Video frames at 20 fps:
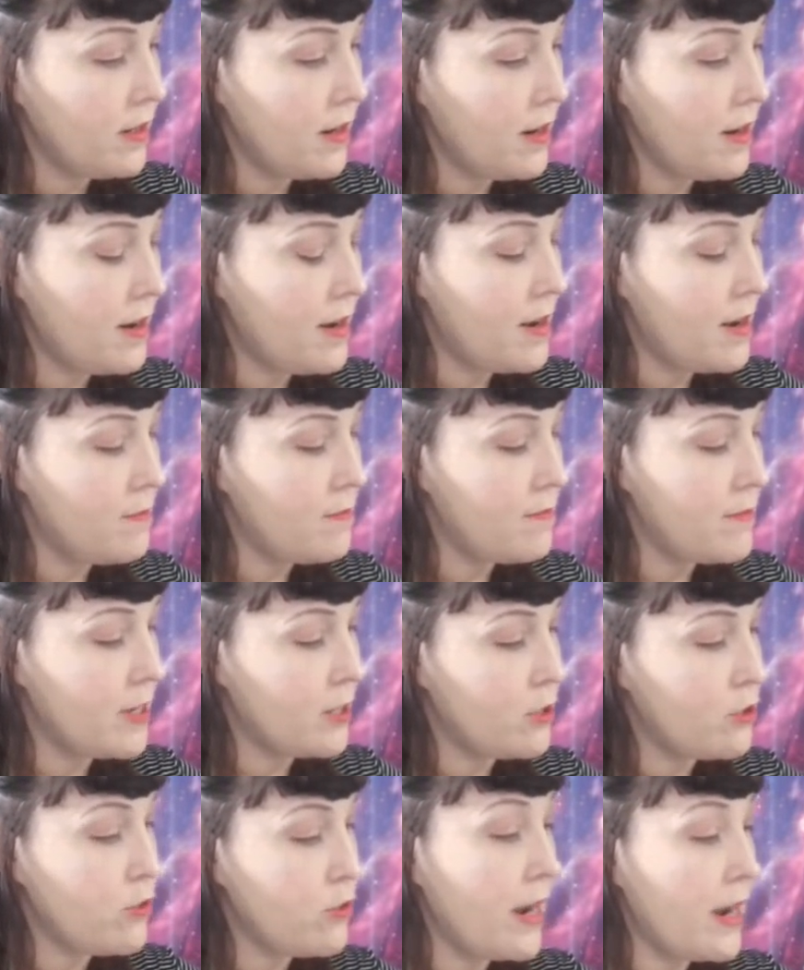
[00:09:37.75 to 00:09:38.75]
to
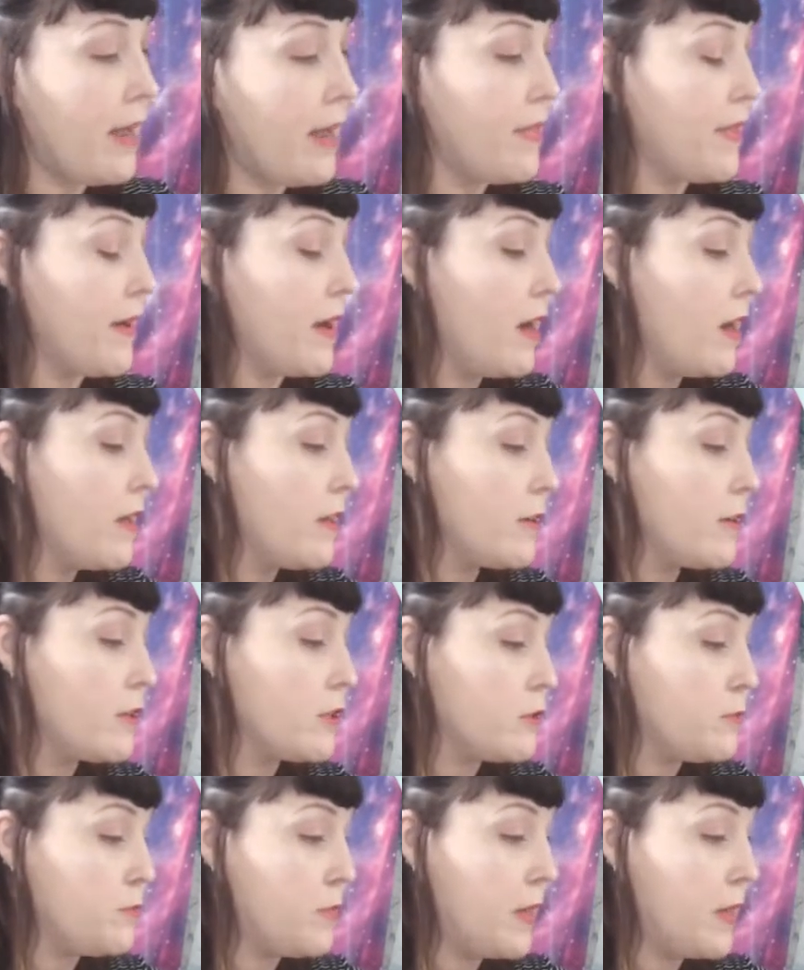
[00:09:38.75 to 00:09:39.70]
try out the colors,